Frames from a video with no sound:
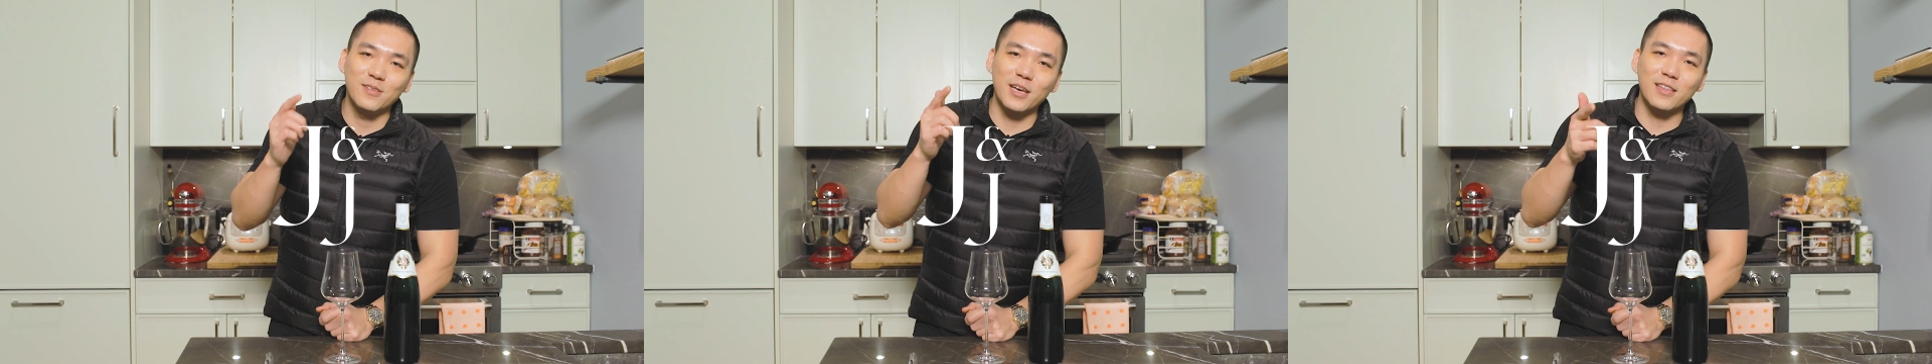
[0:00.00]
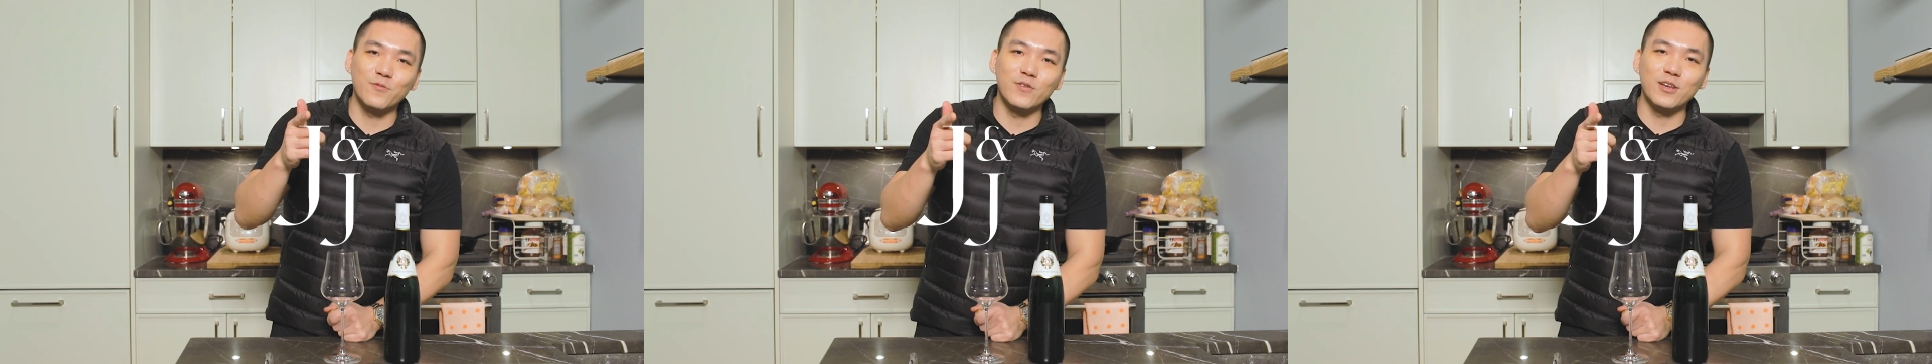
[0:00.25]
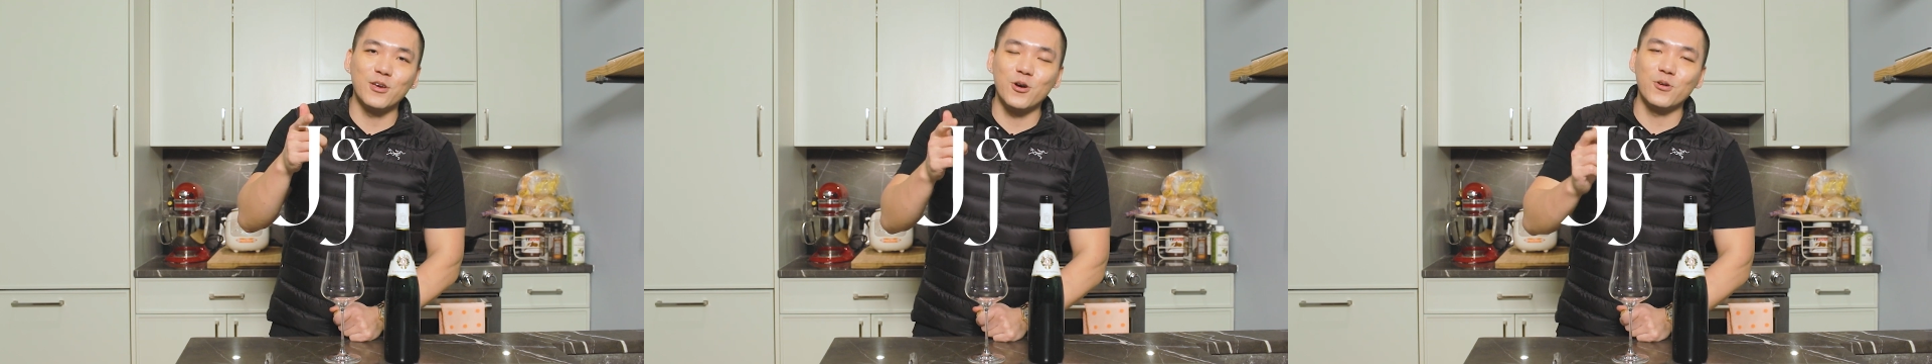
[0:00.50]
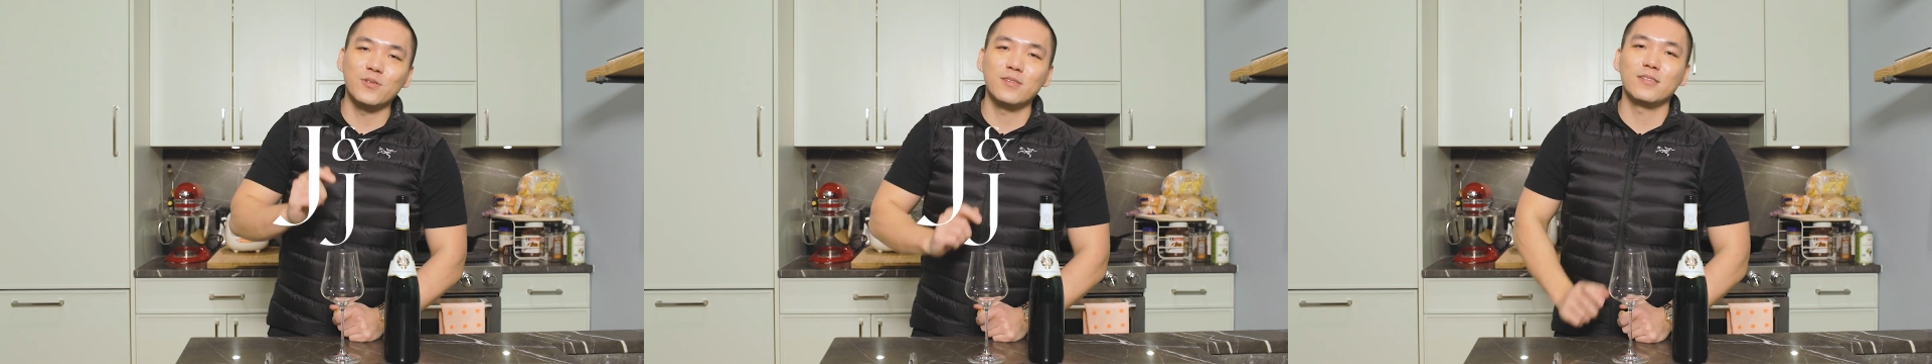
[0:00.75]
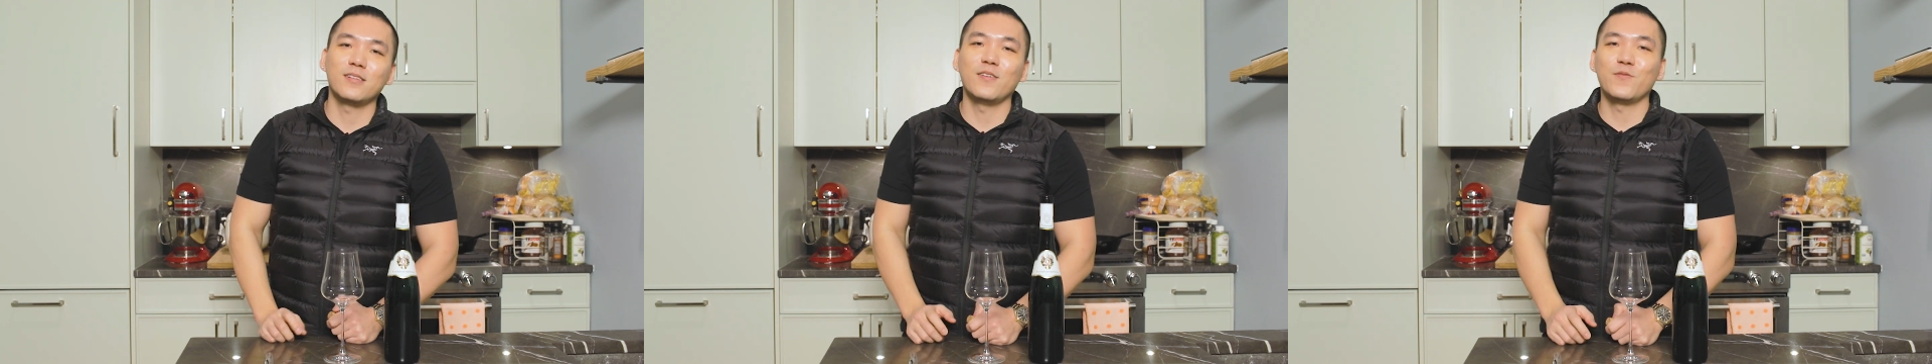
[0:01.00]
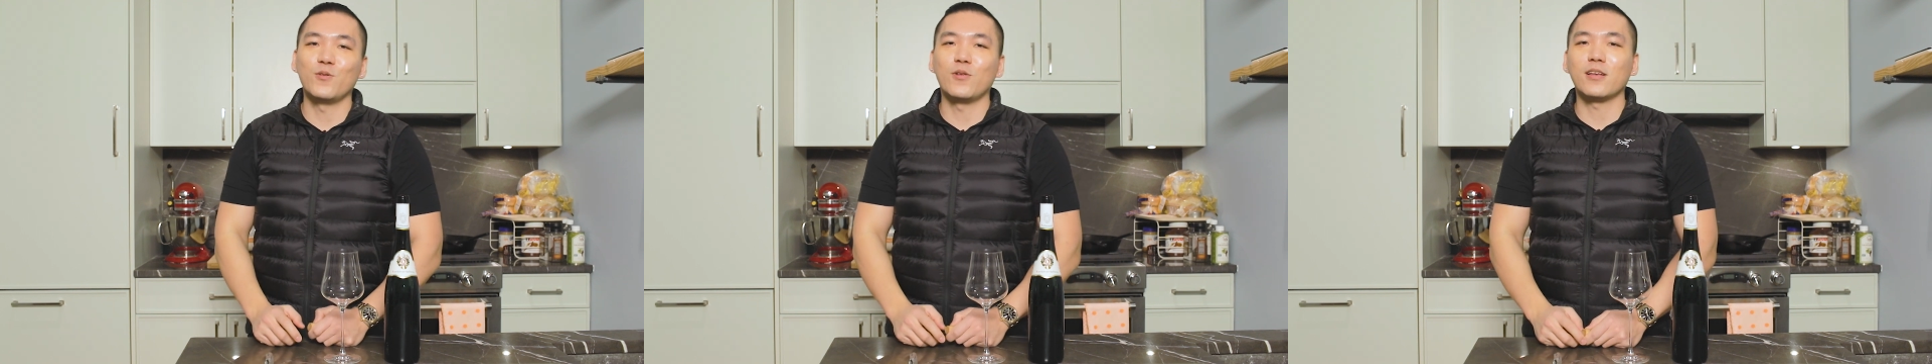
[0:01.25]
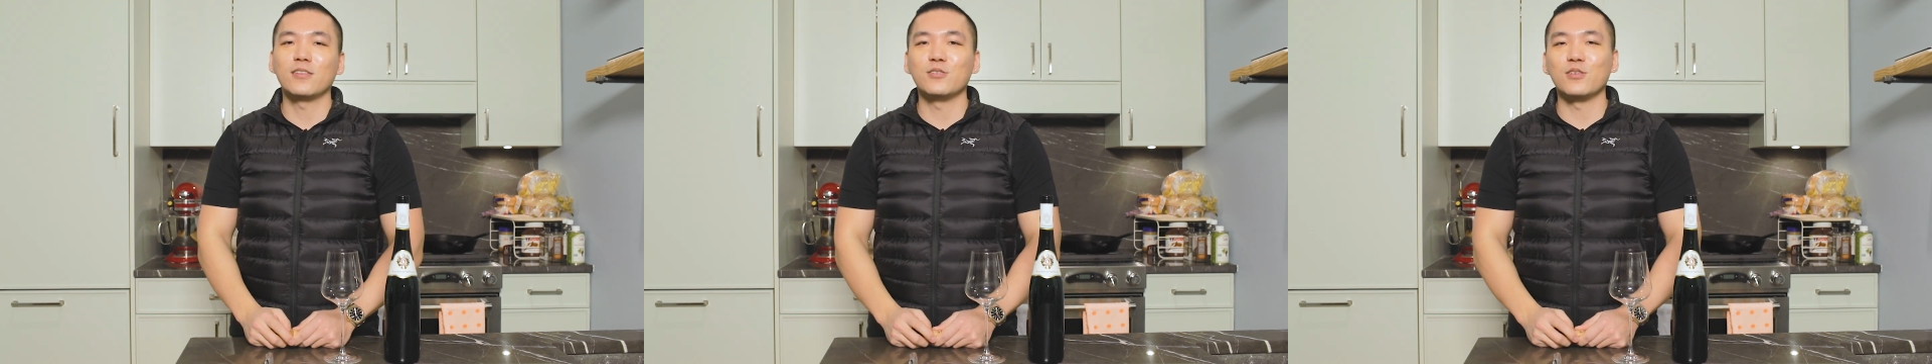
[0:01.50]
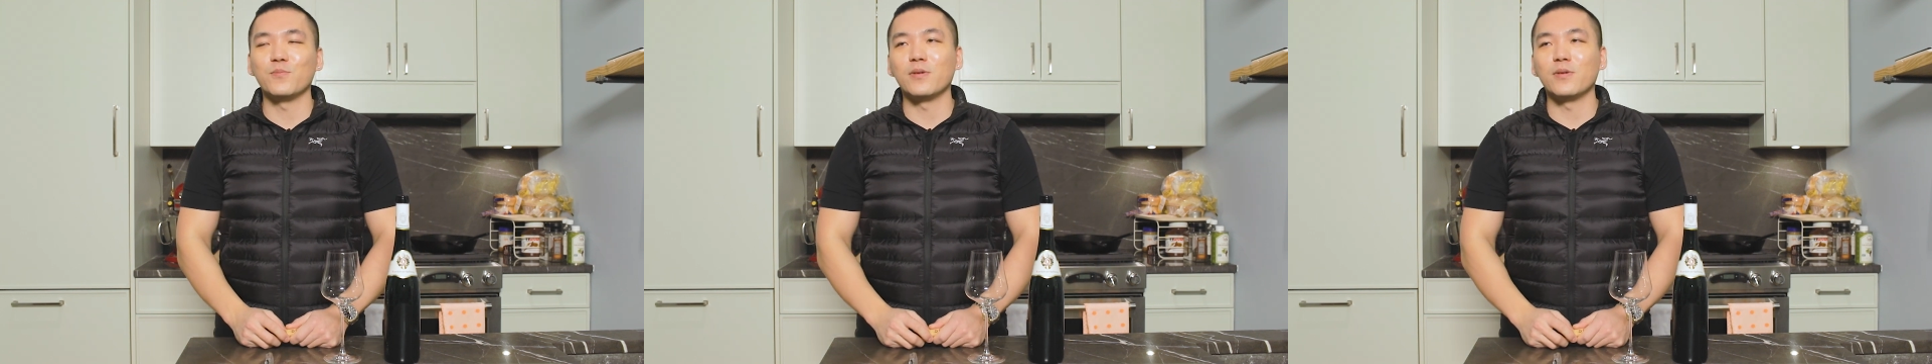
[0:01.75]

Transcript: Like the video if you like to see